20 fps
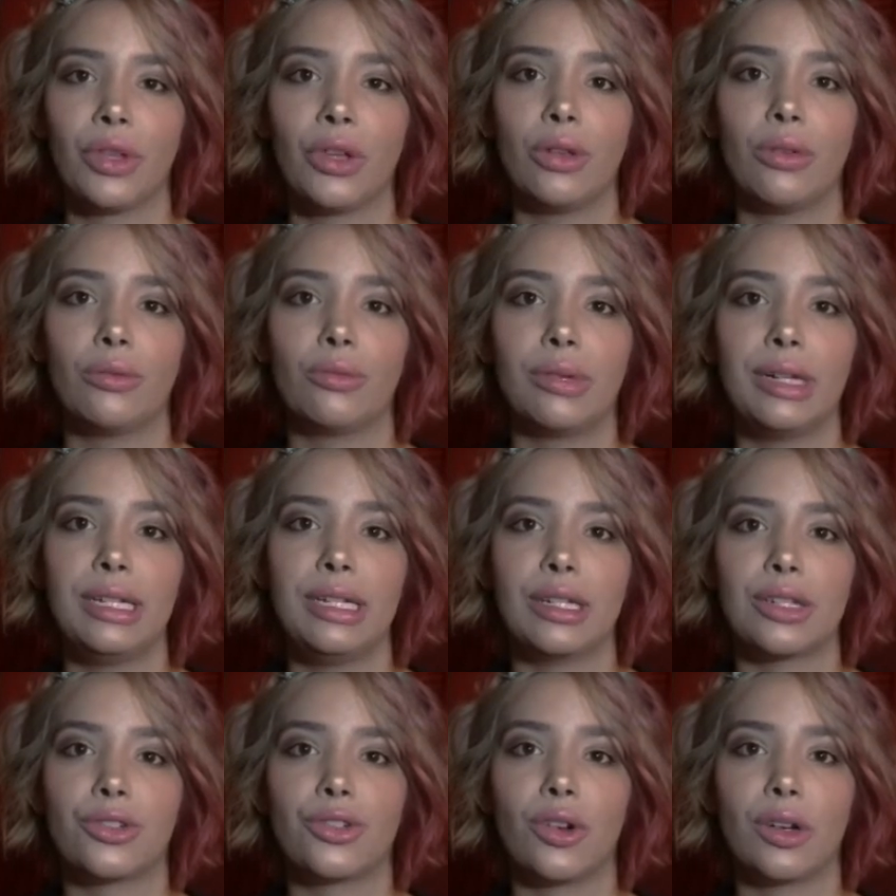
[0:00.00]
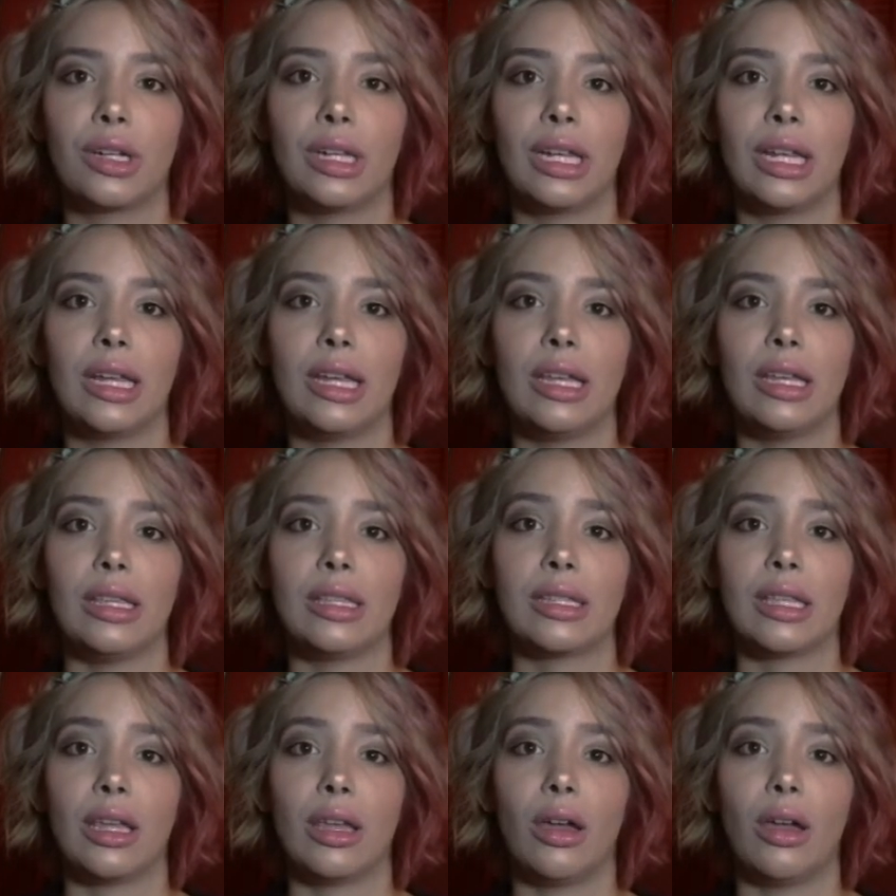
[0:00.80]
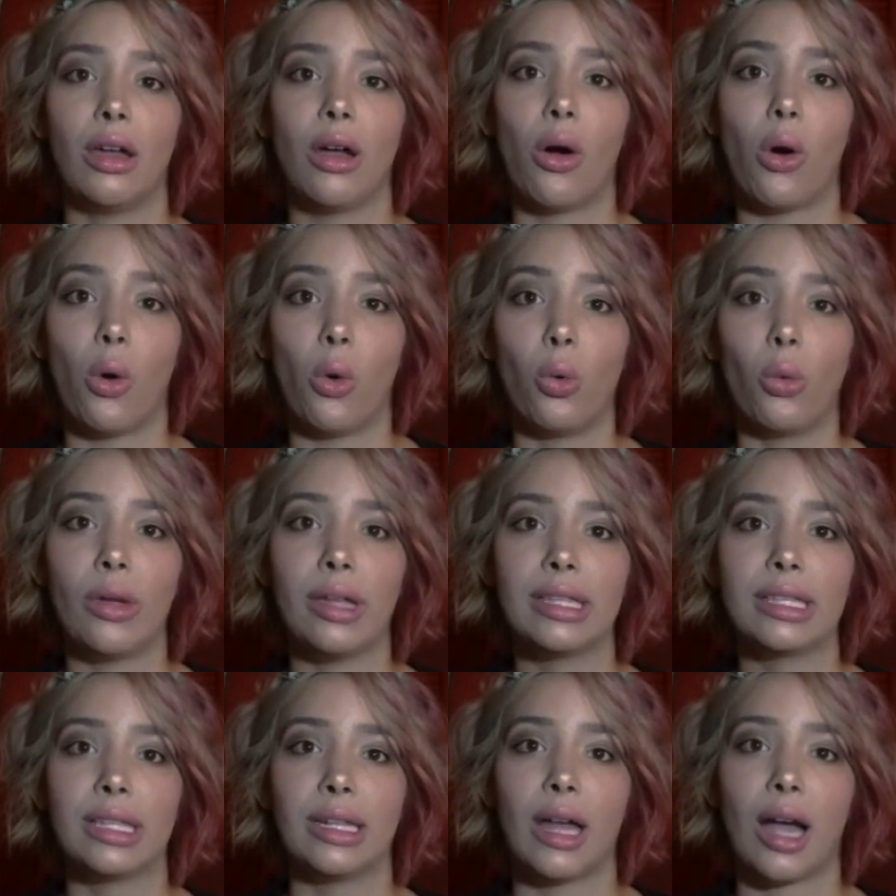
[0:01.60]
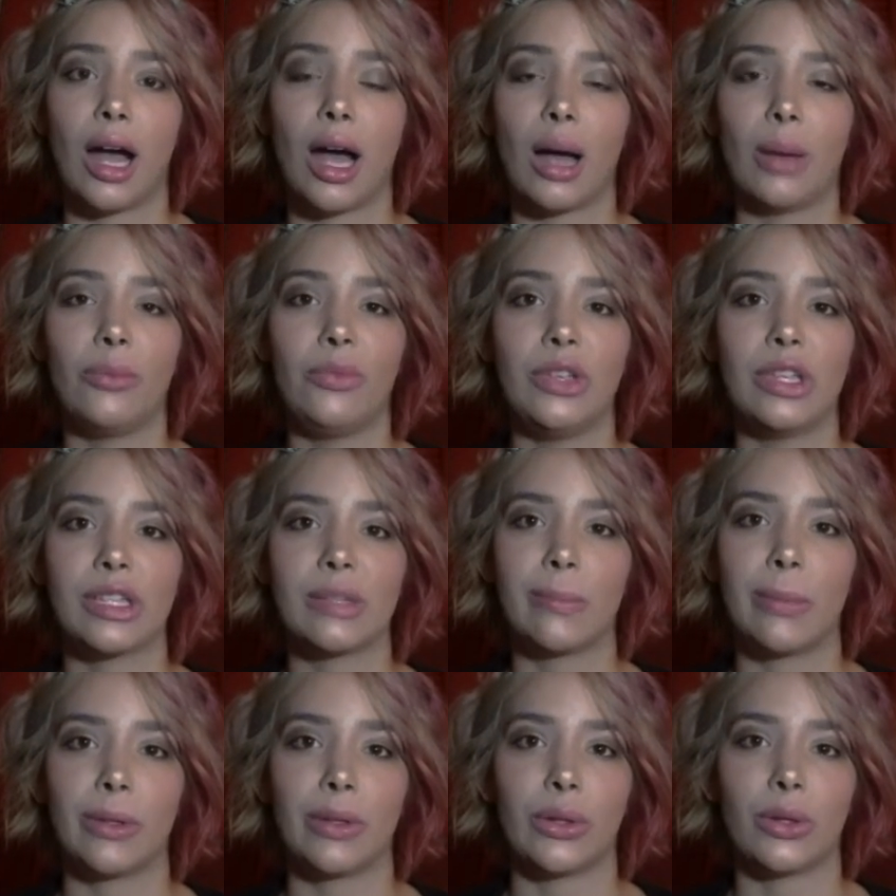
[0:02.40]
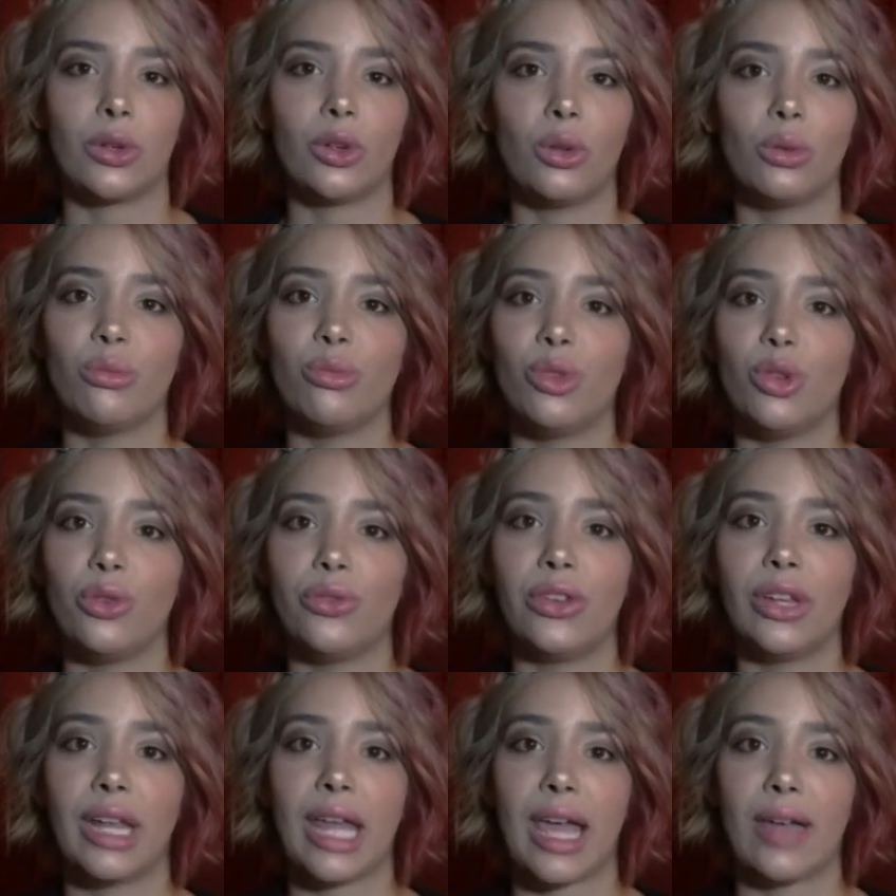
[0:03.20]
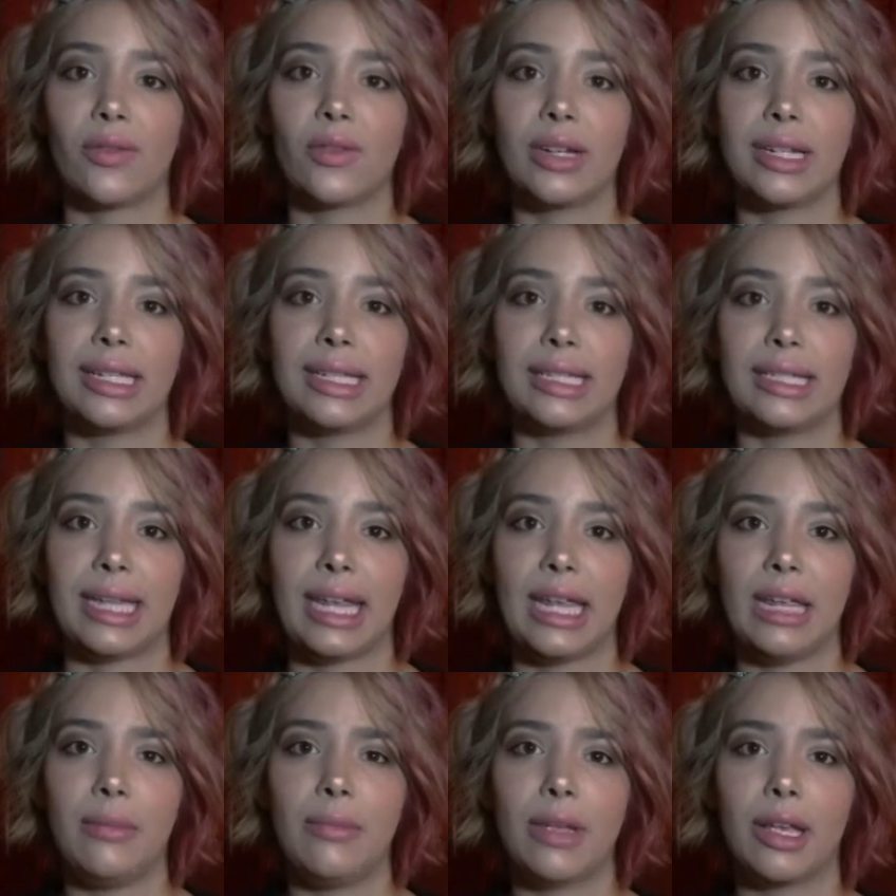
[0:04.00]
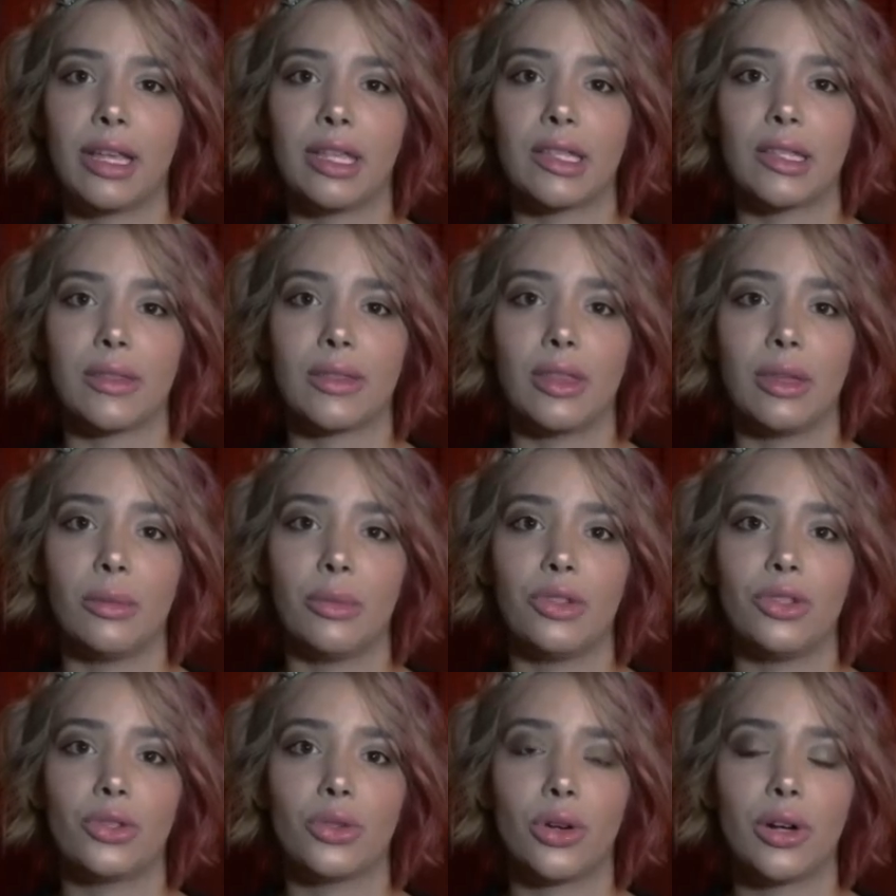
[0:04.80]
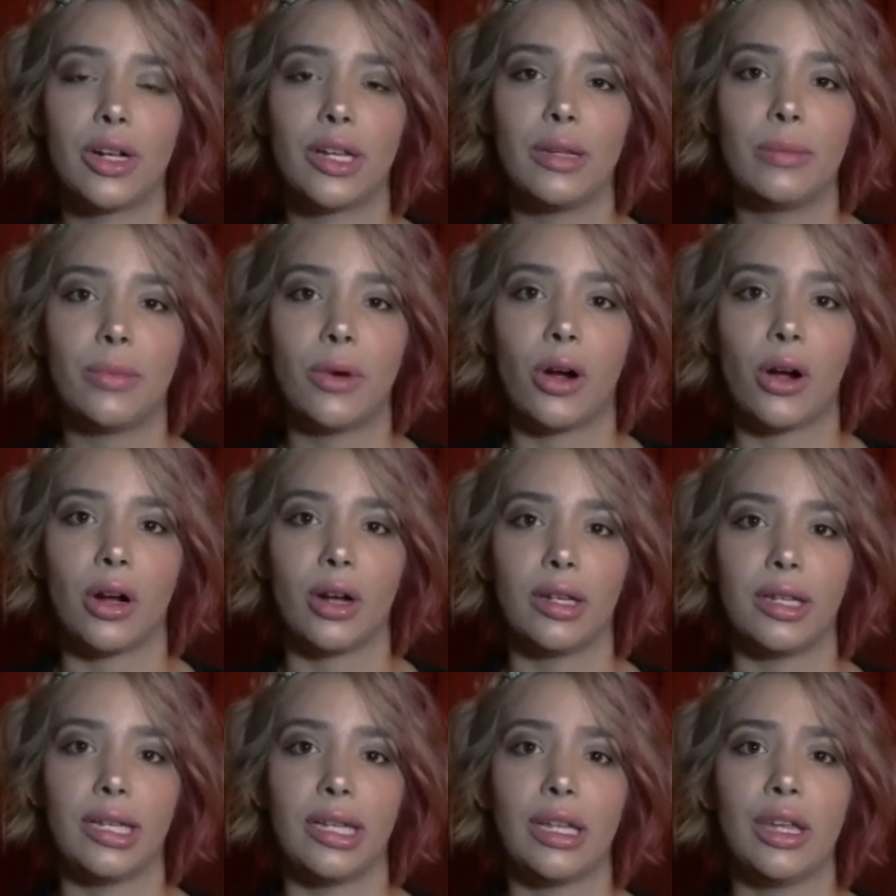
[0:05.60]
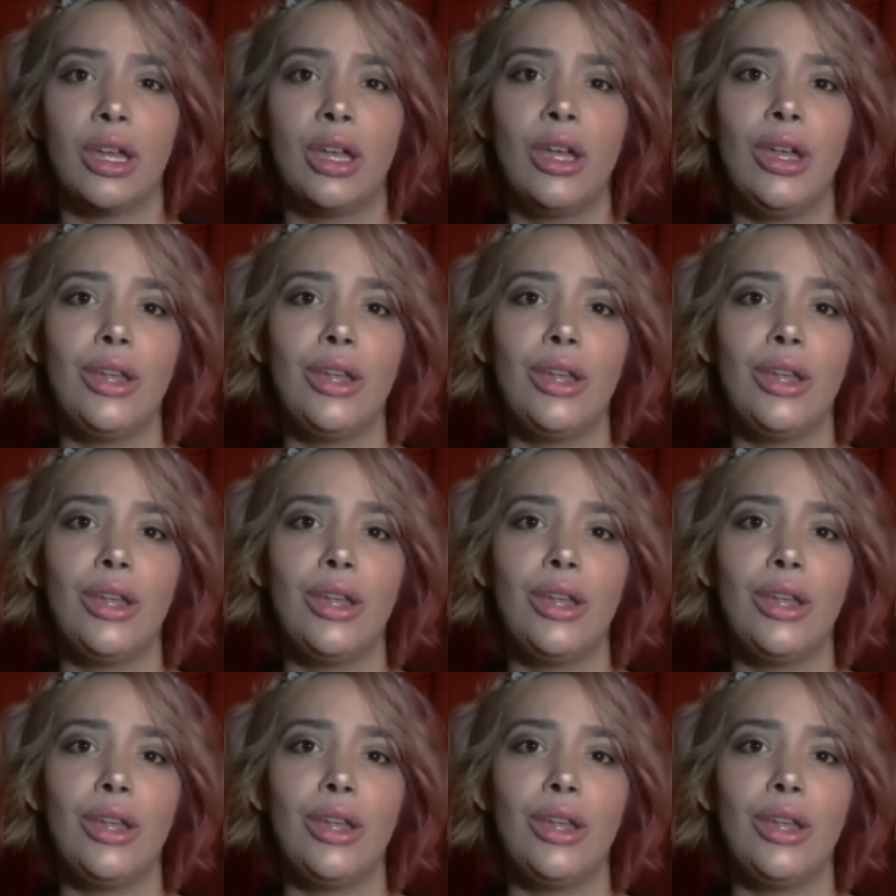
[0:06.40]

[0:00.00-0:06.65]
Redistricting is always an obvious political move in every state because the majority party